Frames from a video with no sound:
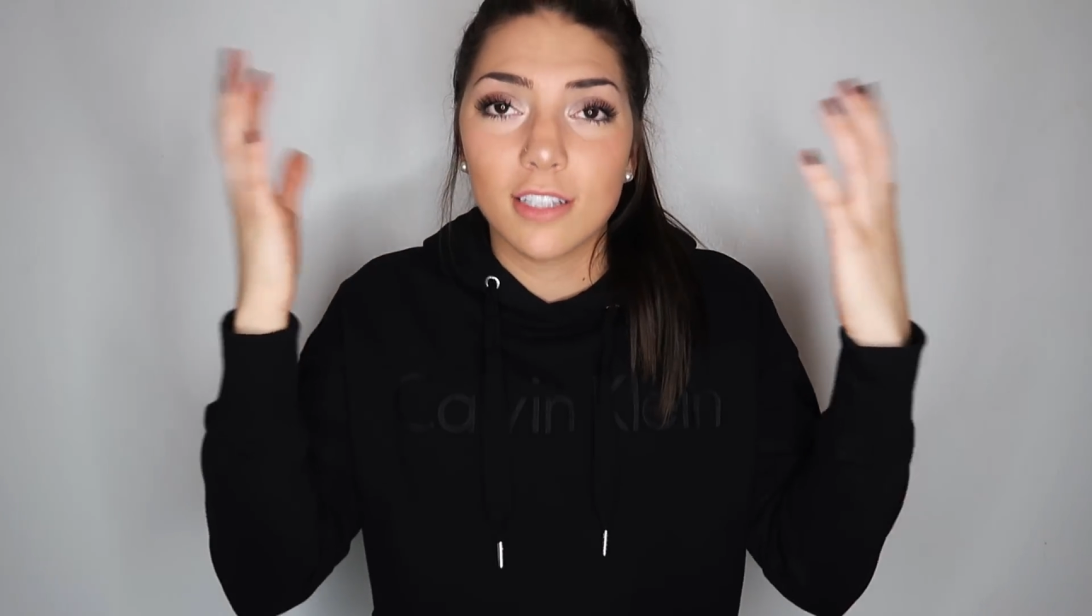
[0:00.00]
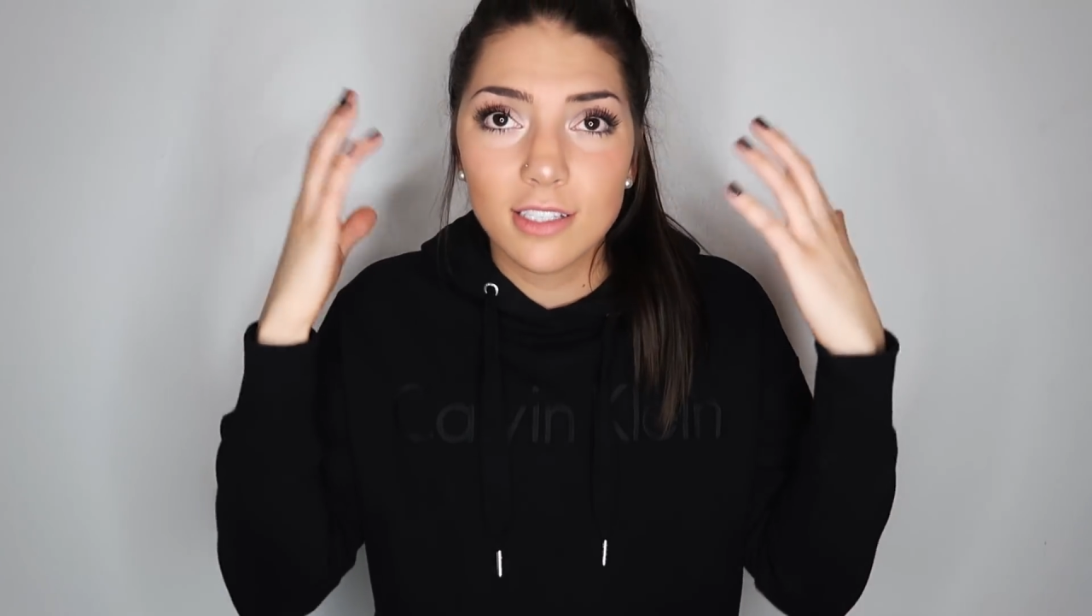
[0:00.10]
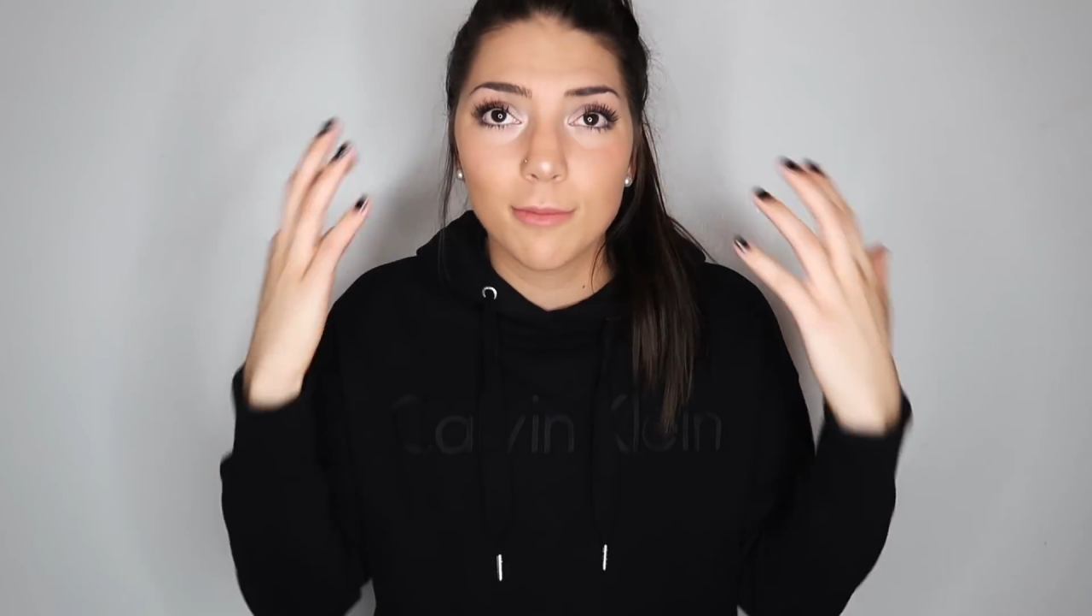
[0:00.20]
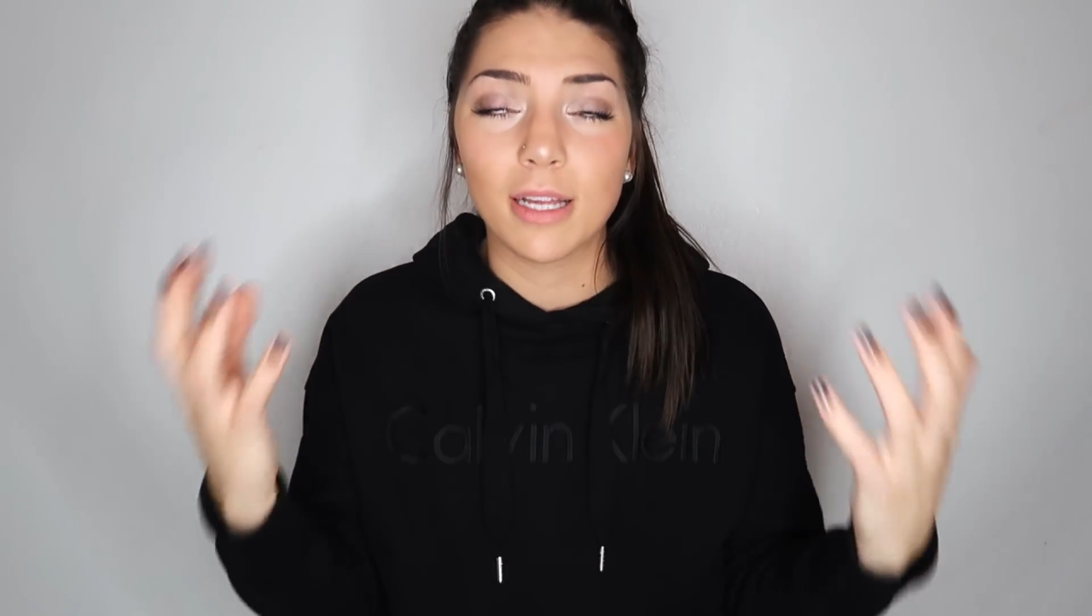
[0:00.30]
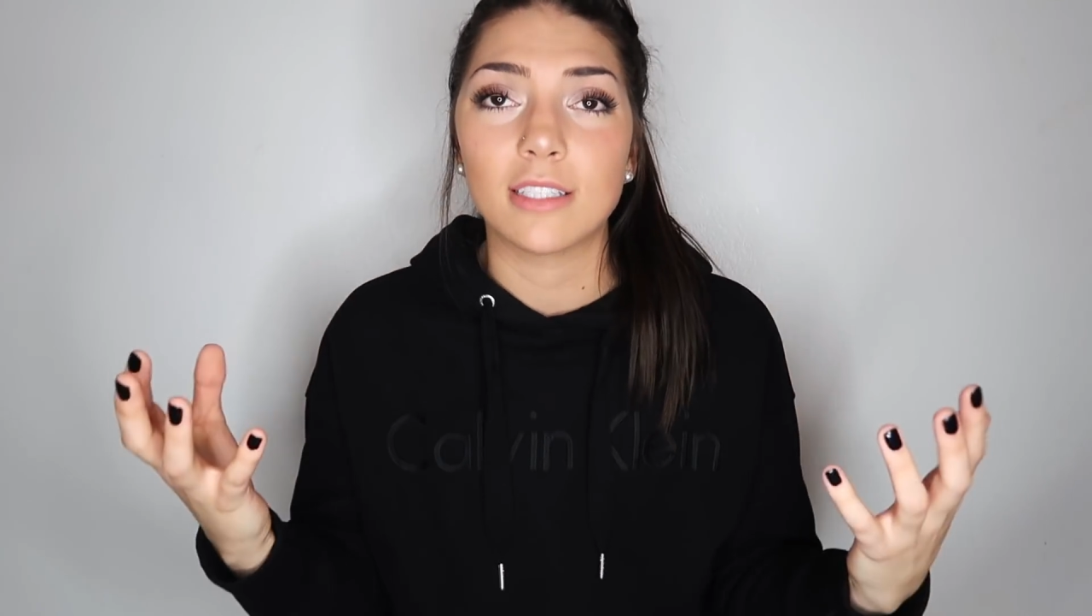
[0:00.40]

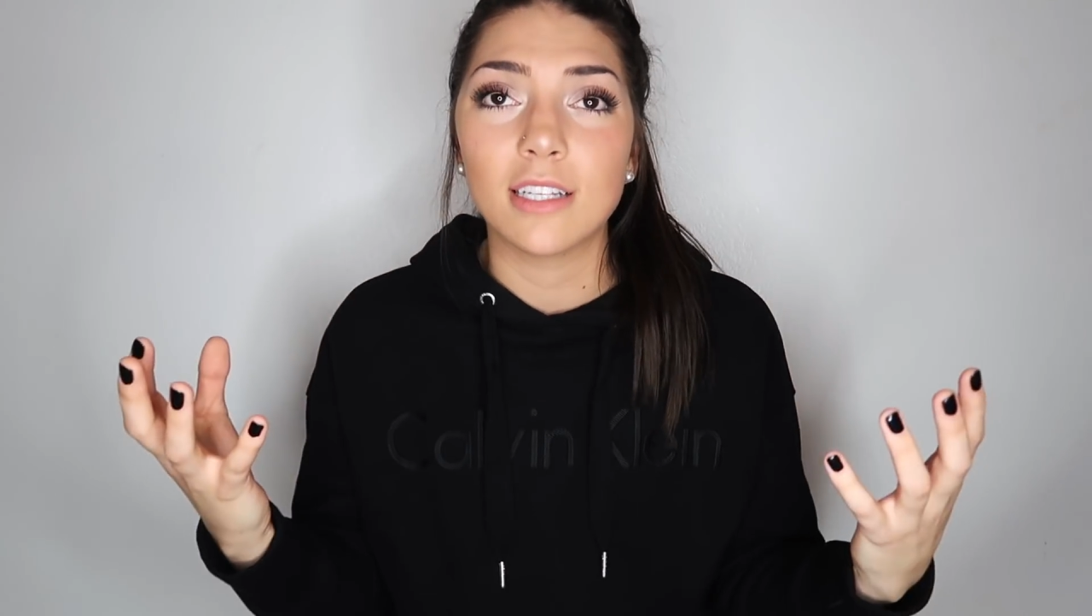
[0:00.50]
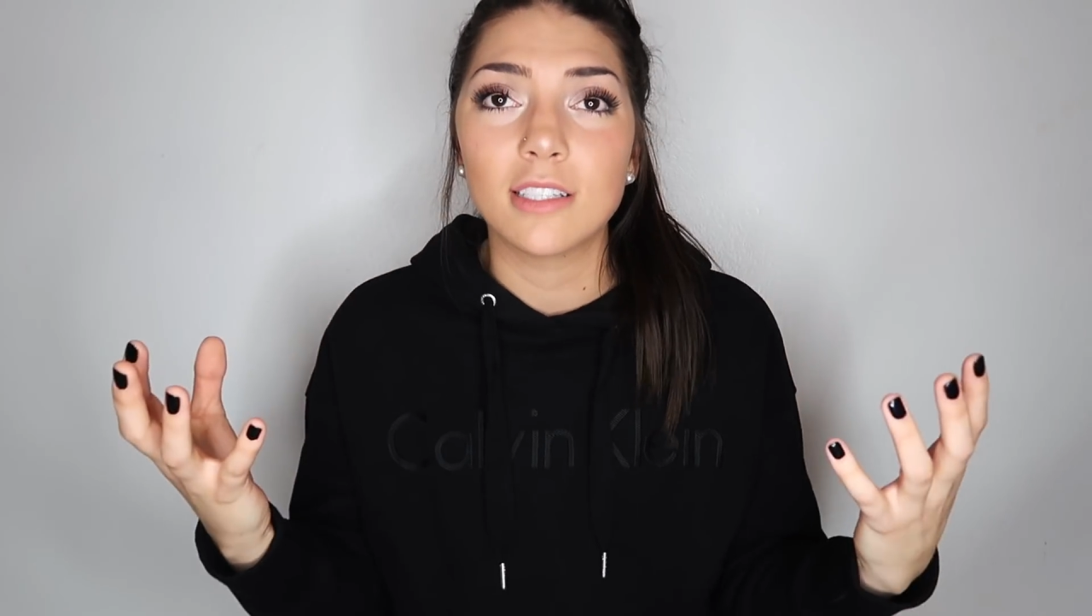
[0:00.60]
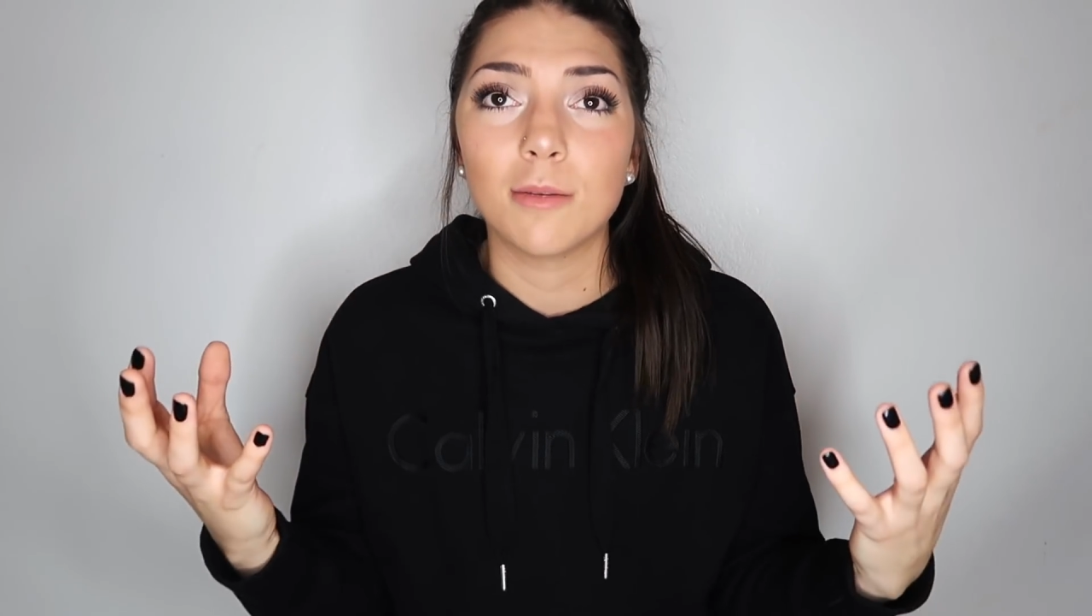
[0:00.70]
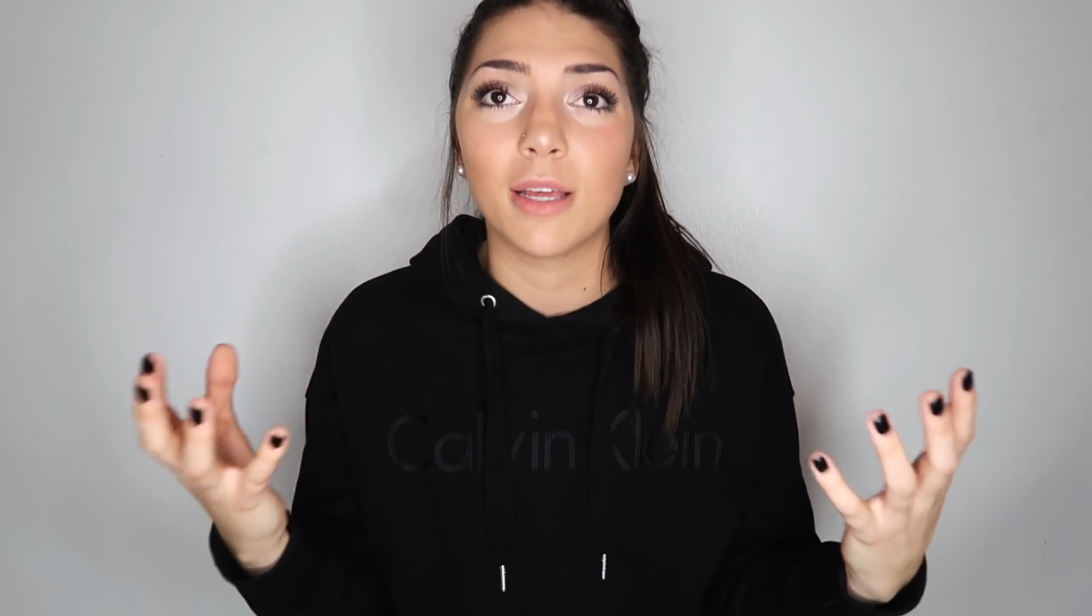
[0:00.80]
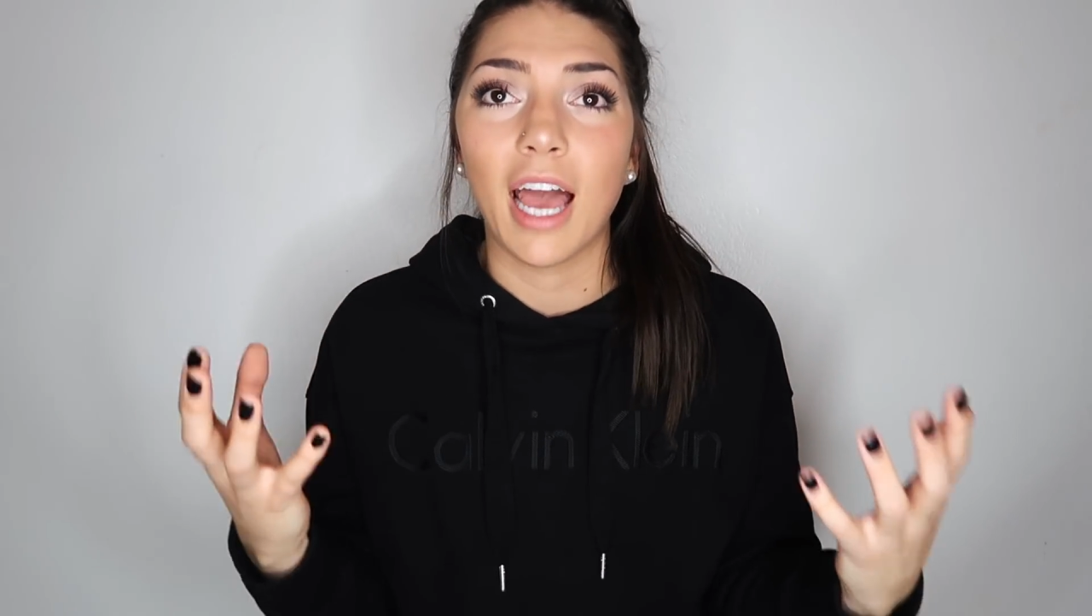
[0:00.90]
doesn't make sense to me